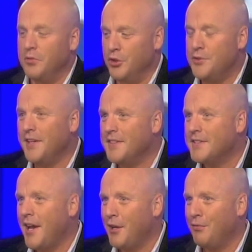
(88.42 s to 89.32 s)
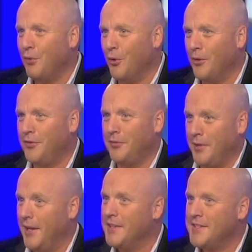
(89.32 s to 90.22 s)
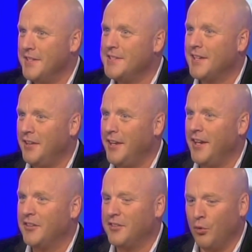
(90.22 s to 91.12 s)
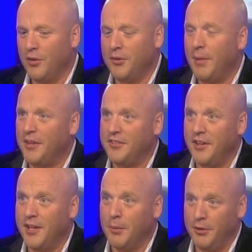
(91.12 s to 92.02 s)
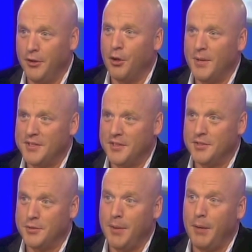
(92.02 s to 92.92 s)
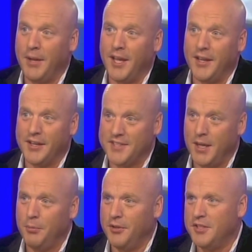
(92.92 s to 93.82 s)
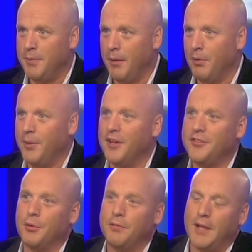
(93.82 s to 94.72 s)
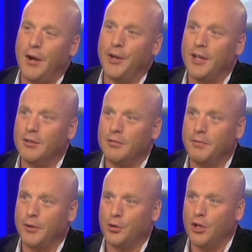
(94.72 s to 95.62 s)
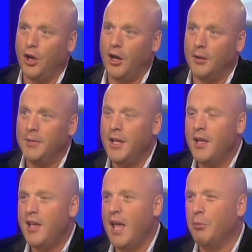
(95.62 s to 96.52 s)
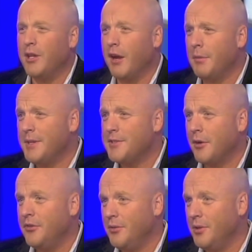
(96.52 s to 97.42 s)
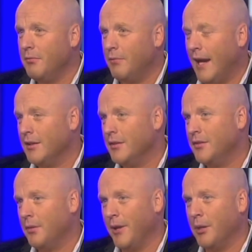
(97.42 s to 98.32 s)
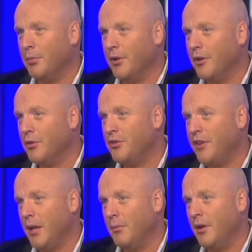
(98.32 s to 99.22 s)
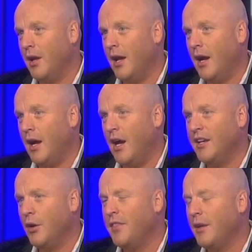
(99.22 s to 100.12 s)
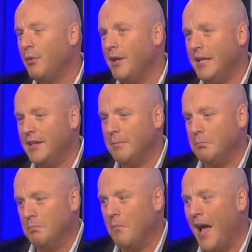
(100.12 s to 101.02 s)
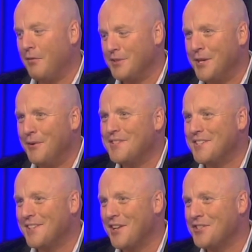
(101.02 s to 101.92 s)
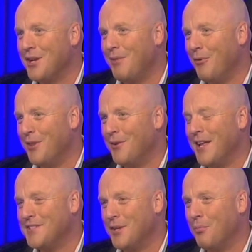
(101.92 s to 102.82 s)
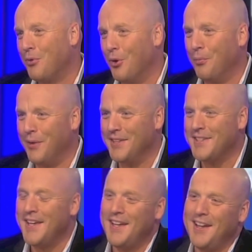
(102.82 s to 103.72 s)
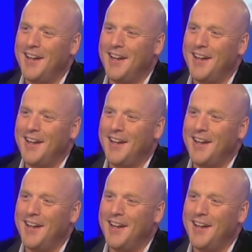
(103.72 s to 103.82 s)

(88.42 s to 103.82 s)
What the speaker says: Using this kind of force against these clinics was about sending a political message. It was about making an example of these people because they were flouting federal law. And when the government starts using violence to make a political statement, you know, I think we need to have a serious discussion about whether that's an appropriate